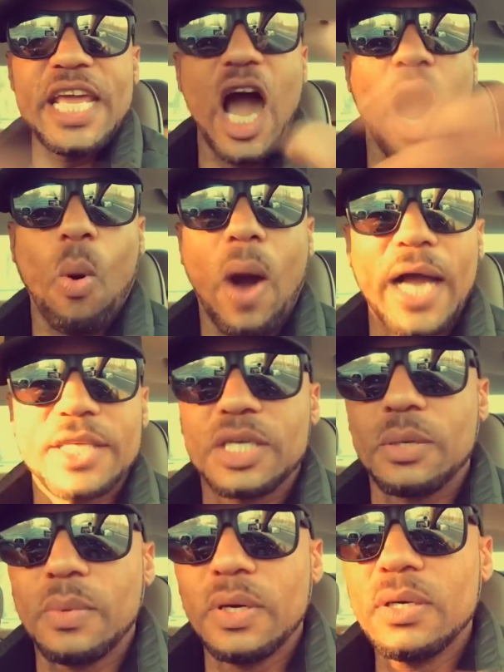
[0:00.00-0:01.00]
of y'all watch
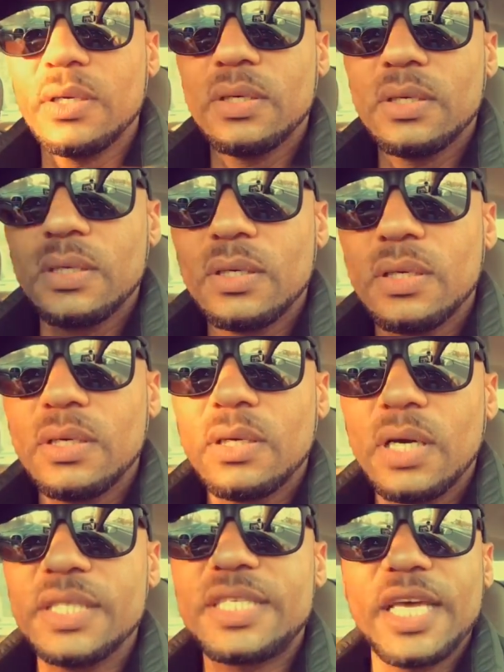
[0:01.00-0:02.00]
them
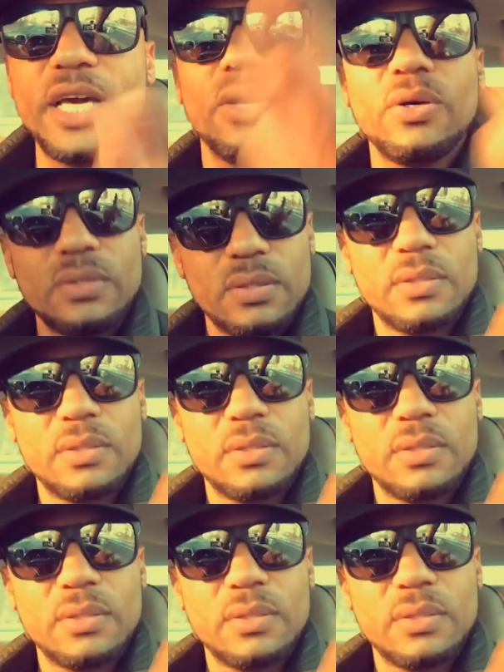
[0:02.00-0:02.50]
until.